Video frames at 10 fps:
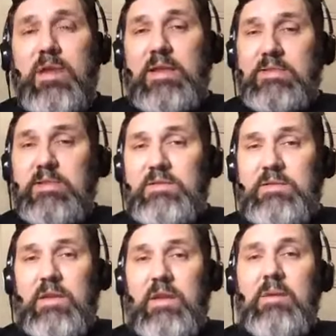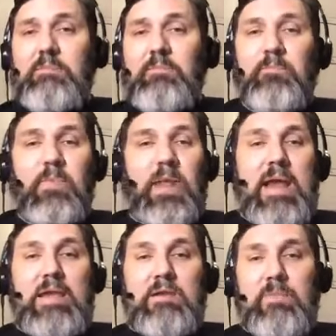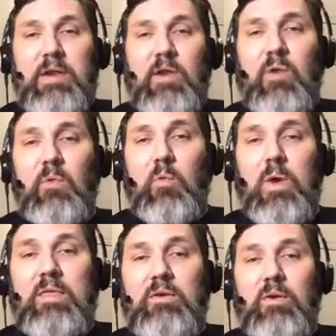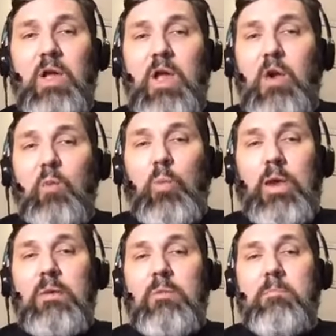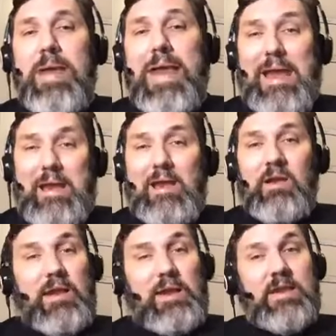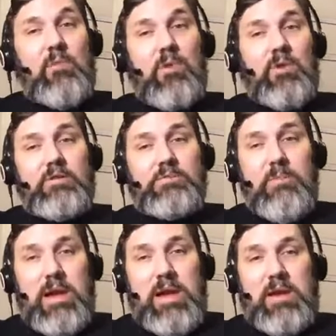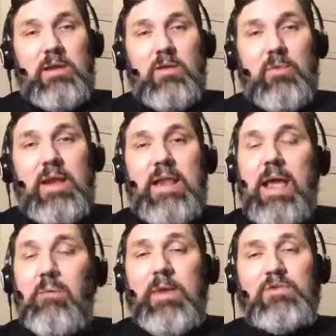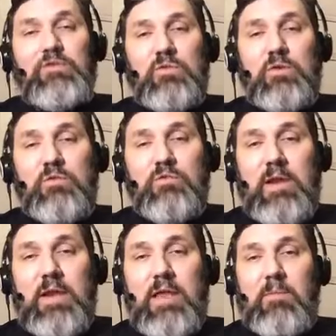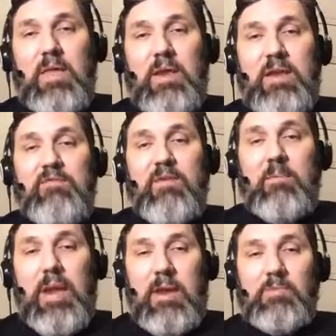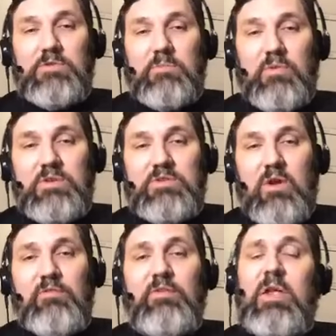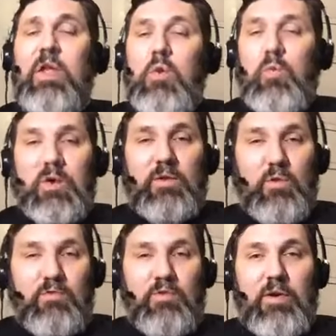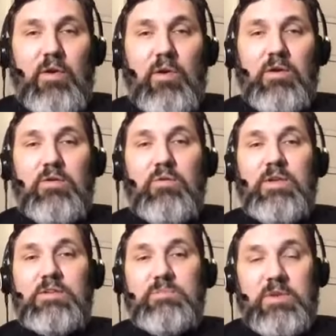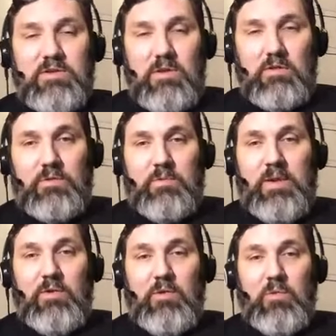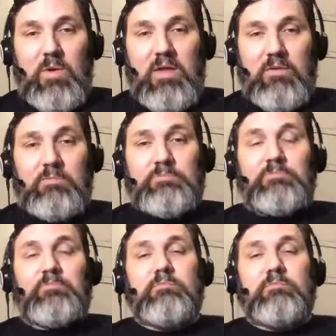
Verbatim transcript: Sunday is this Sunday. And depending on the weather, we may, okay, keyword here is may, right? I'll make sure you find out about it if I'm able to pull this off. We're going to work very hard to do this, but it's all dependent on the weather.